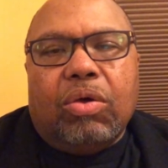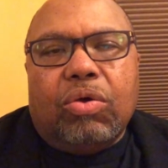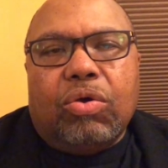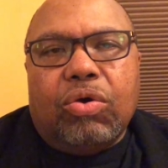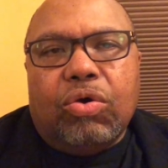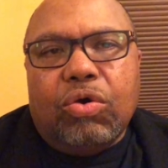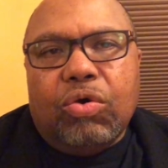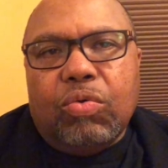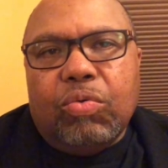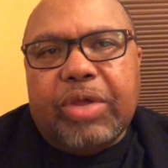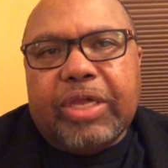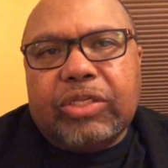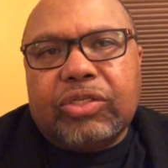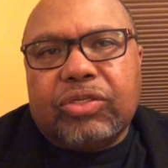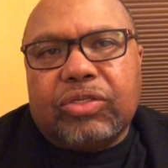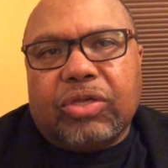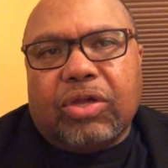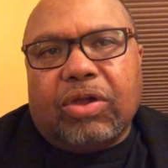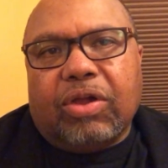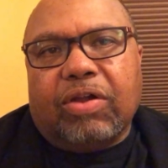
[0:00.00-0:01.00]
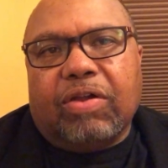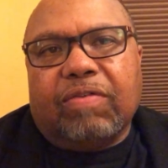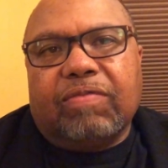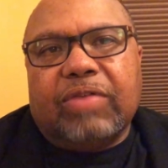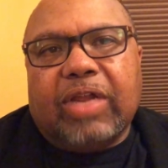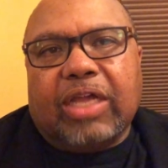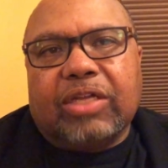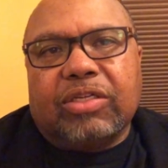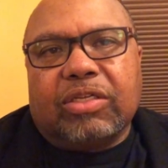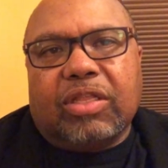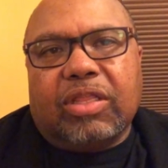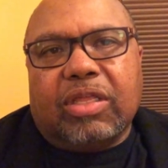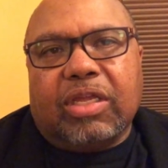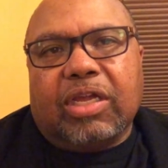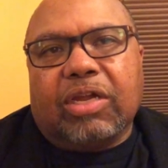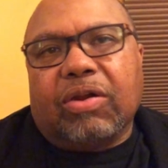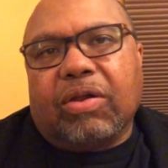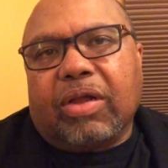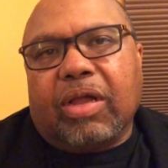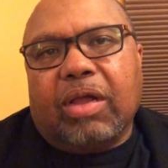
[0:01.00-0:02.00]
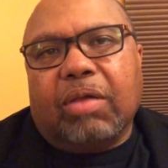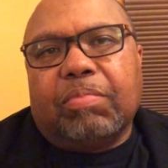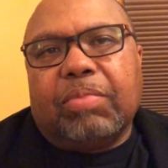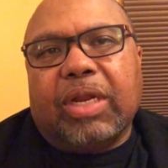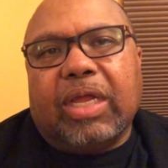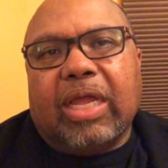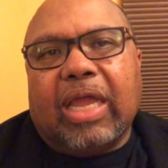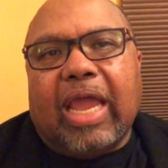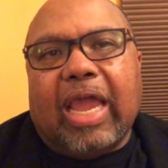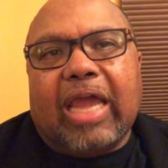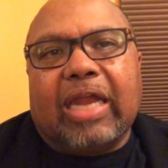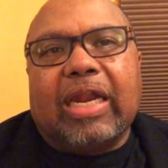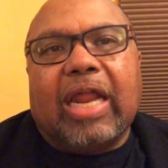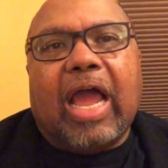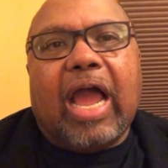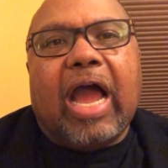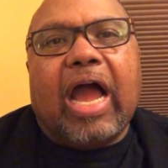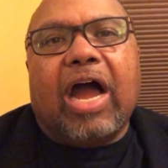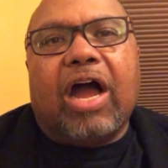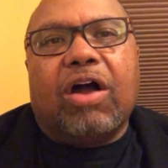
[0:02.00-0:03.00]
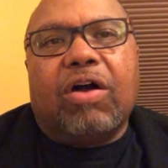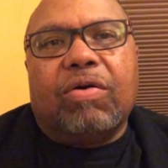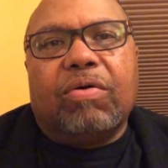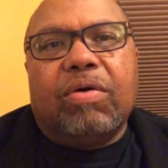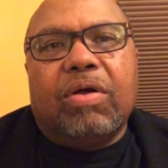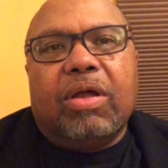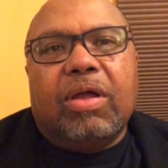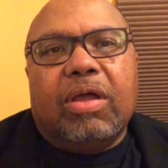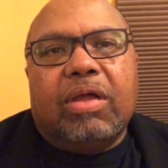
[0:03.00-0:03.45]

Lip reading: who we served as a theater company and how